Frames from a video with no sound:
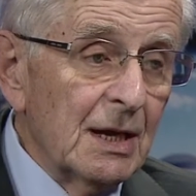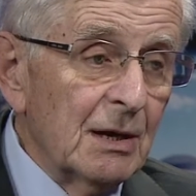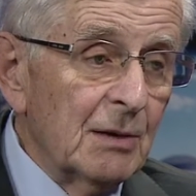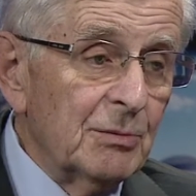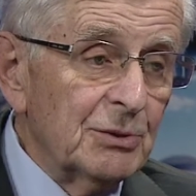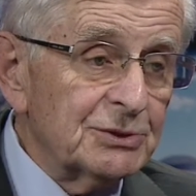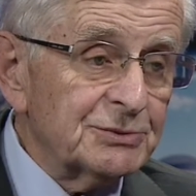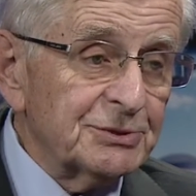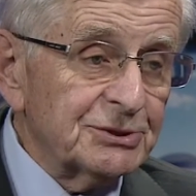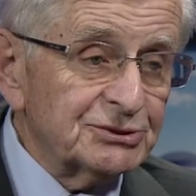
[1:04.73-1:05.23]

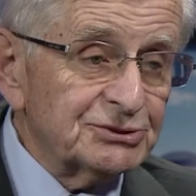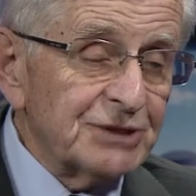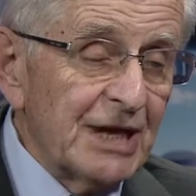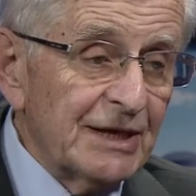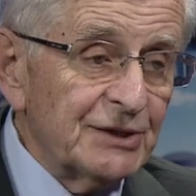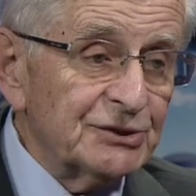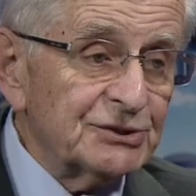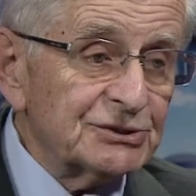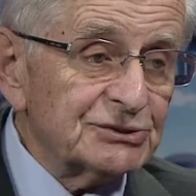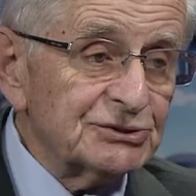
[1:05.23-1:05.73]
which were
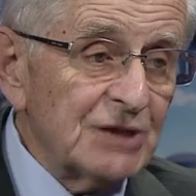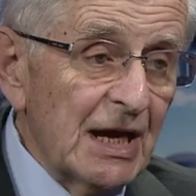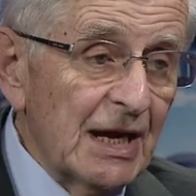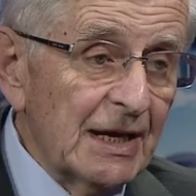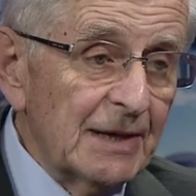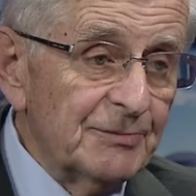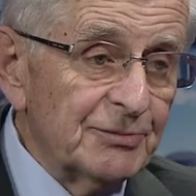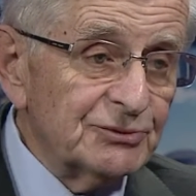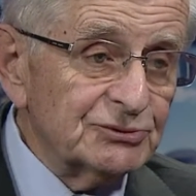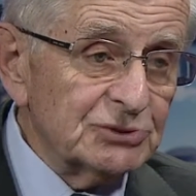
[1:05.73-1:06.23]

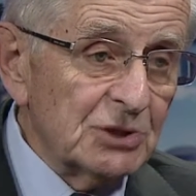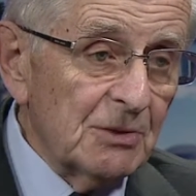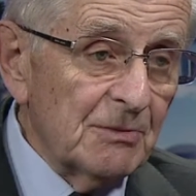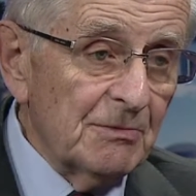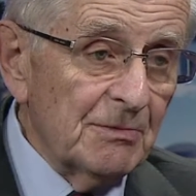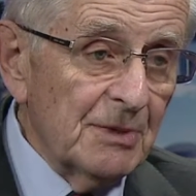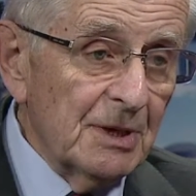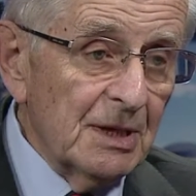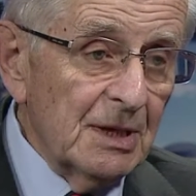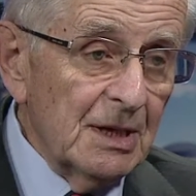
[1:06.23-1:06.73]
transcribed
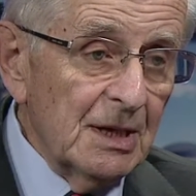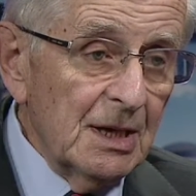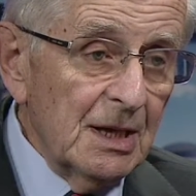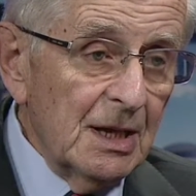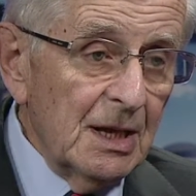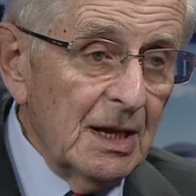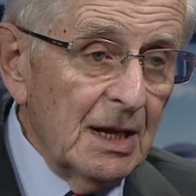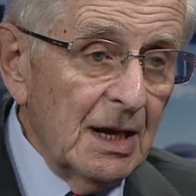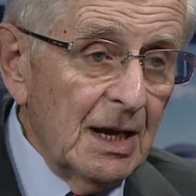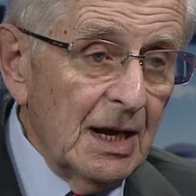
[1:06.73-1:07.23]
from,
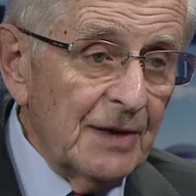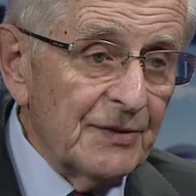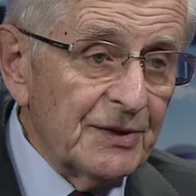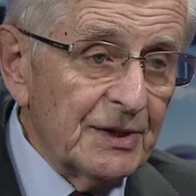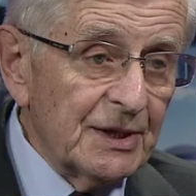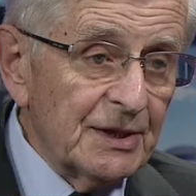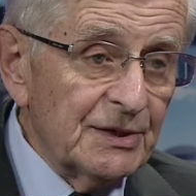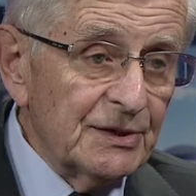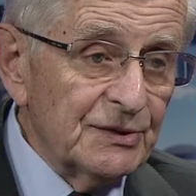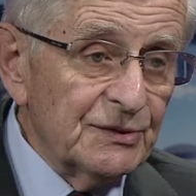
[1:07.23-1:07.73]
I
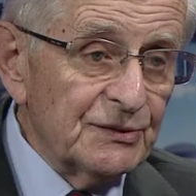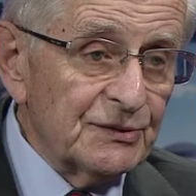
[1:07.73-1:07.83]
think,